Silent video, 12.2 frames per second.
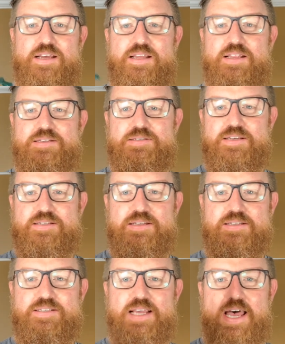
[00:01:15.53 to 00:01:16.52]
This is the
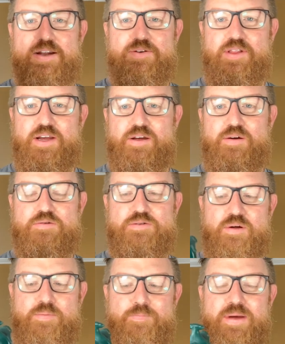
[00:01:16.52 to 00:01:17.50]
saddle that goes
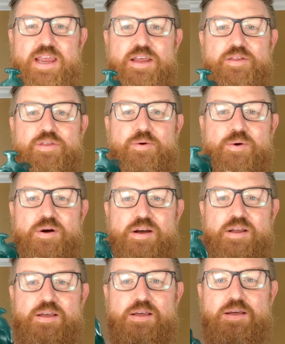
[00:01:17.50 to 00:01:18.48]
on Panthor.
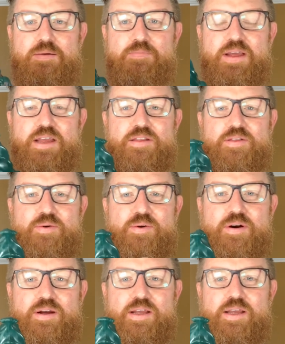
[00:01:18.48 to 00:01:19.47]

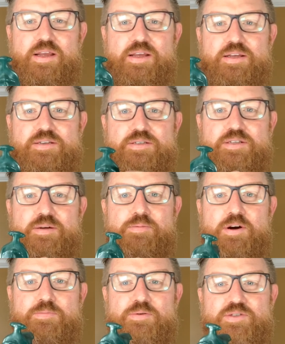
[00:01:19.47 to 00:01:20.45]
Panthor is the
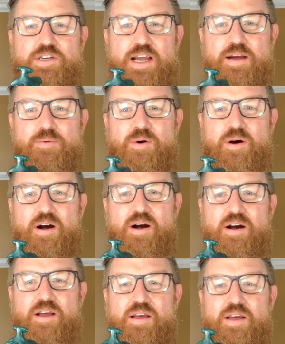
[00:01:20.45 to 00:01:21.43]
purple
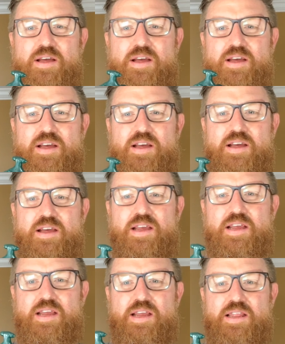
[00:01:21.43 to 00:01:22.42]
Jaguar
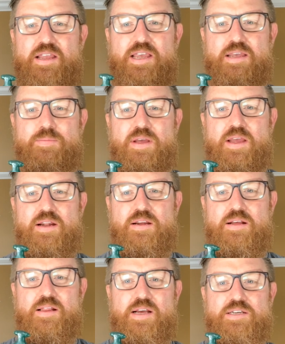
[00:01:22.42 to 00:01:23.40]
in the He-Man
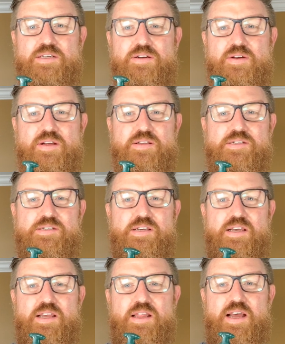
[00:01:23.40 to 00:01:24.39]
collection. You can
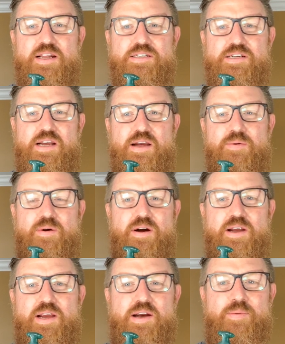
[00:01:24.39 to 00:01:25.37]
see that
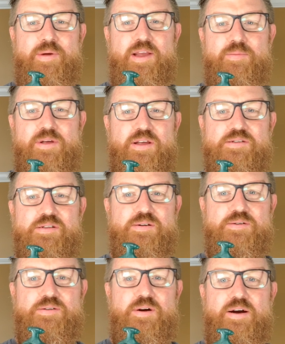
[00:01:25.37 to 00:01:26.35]
Jaguar here maybe. It's a
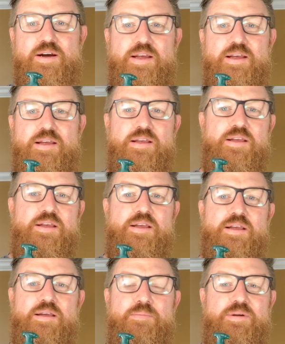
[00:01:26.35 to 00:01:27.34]
little dark,
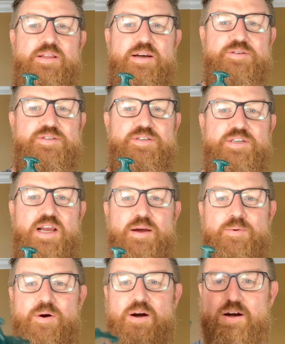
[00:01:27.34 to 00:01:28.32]
but there's the
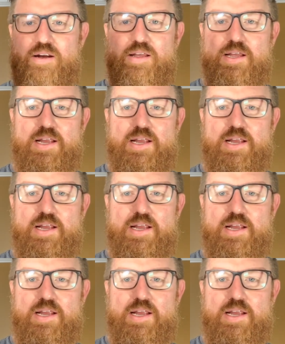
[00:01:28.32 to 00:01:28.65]
Jaguar.